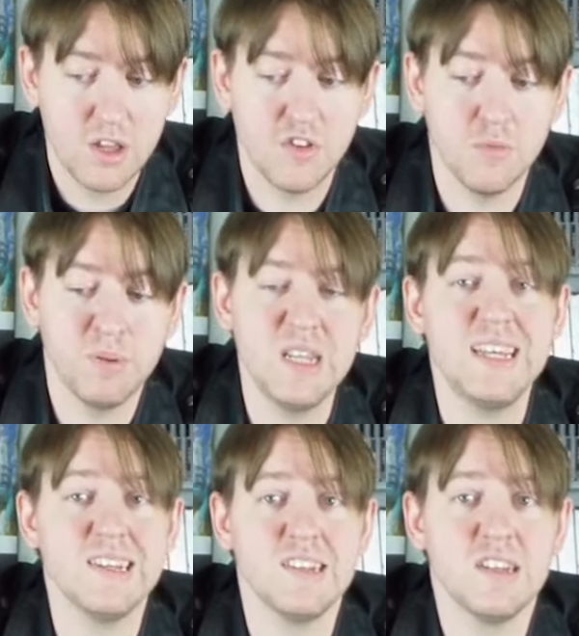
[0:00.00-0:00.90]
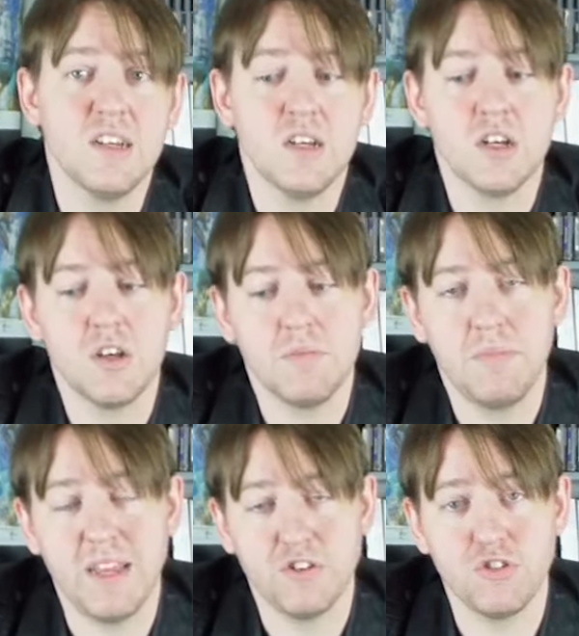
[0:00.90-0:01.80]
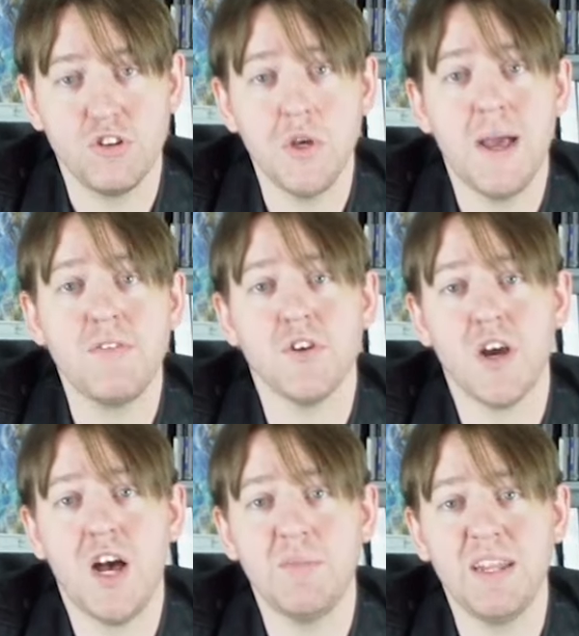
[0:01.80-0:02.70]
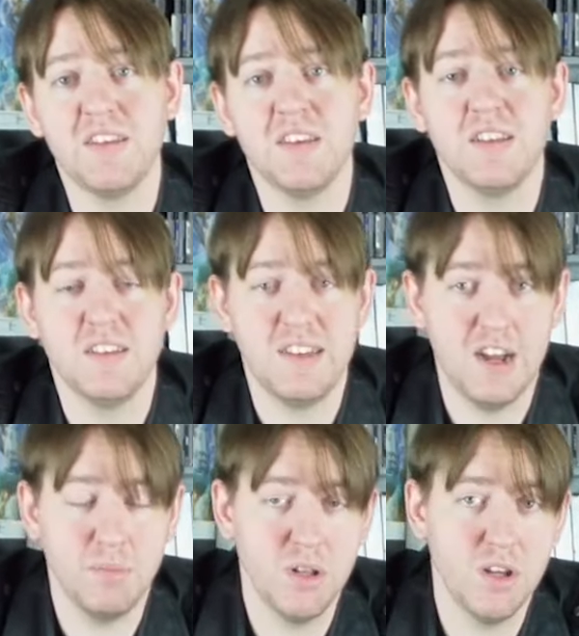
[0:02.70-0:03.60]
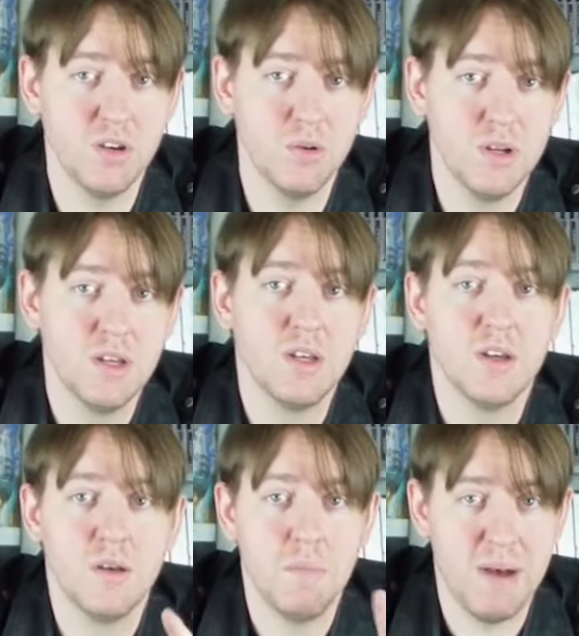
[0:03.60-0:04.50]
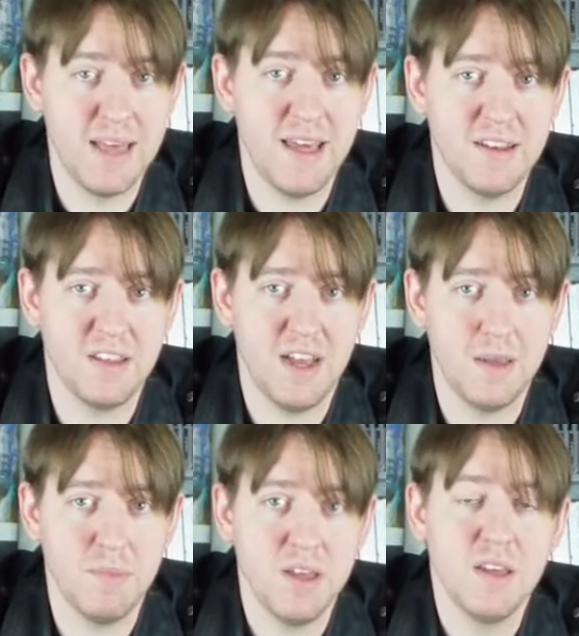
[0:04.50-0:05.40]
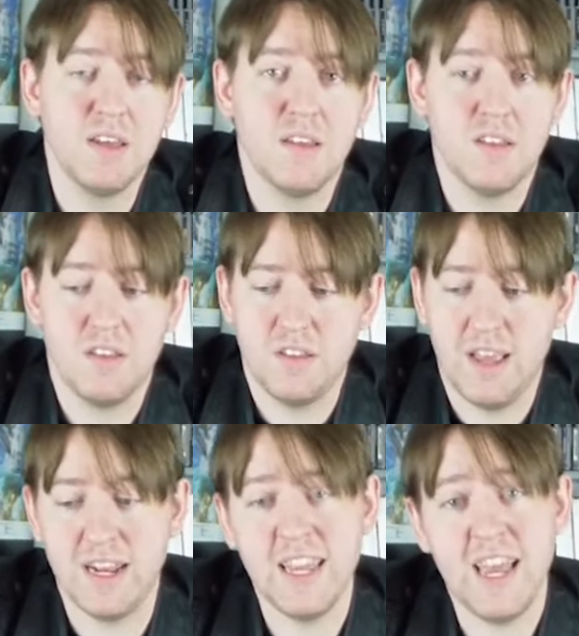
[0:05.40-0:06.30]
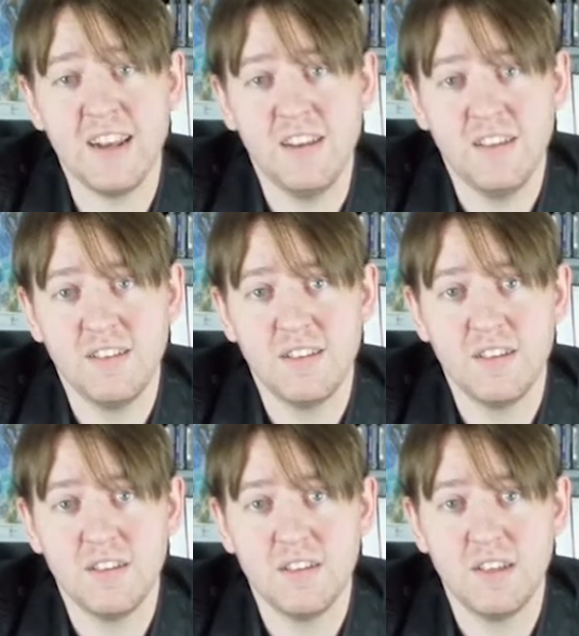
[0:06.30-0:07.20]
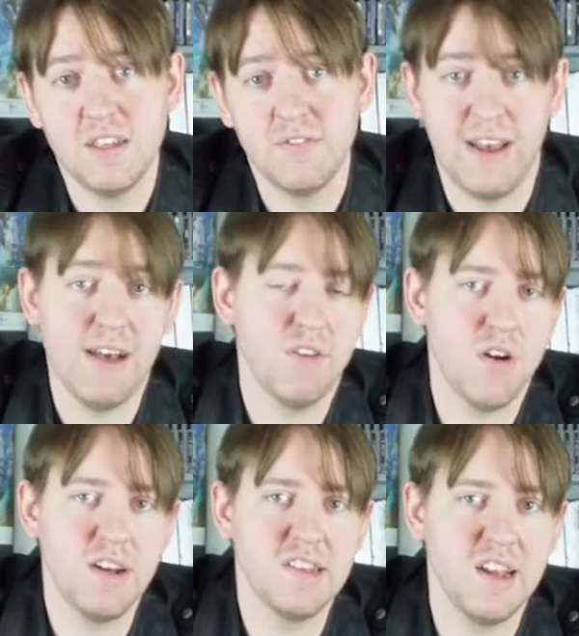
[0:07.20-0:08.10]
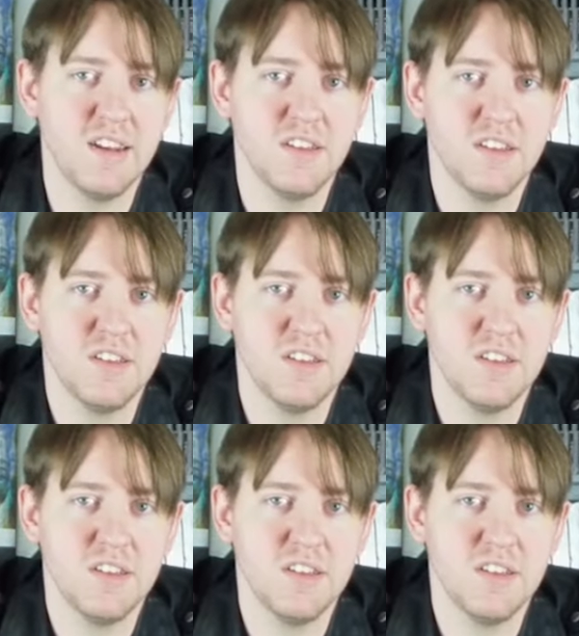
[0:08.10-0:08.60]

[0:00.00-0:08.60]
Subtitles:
So please, make sure you have your comment down below by that time. And again, if I haven't already said it,